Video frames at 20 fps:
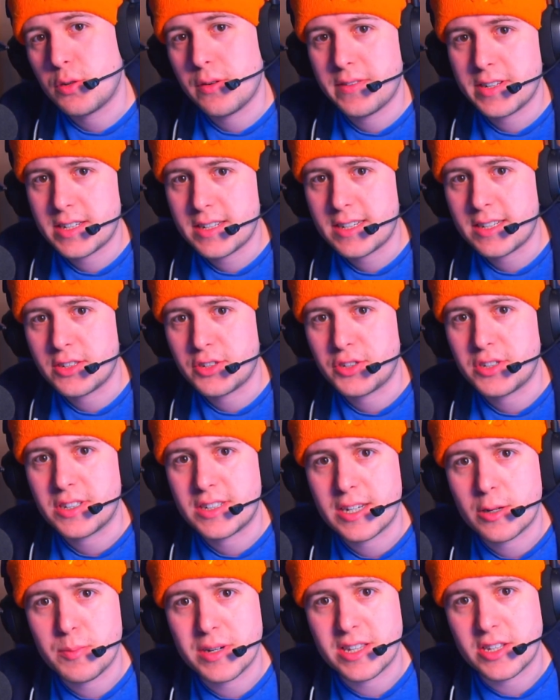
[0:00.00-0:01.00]
of editing, as you can
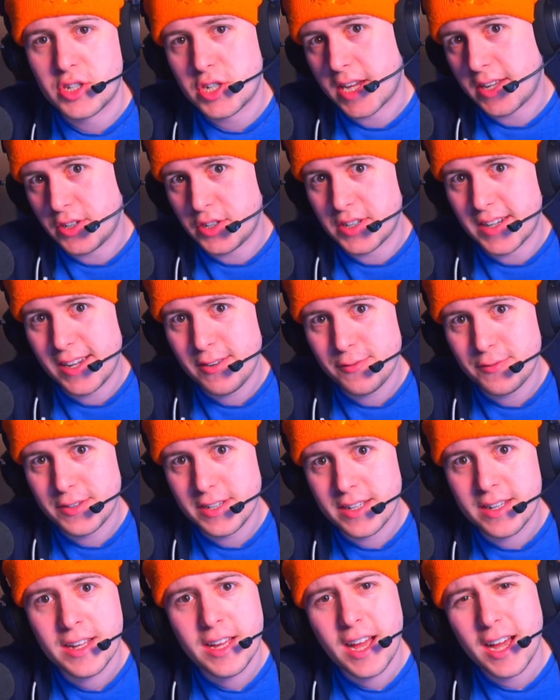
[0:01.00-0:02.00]
tell by the change in outfit.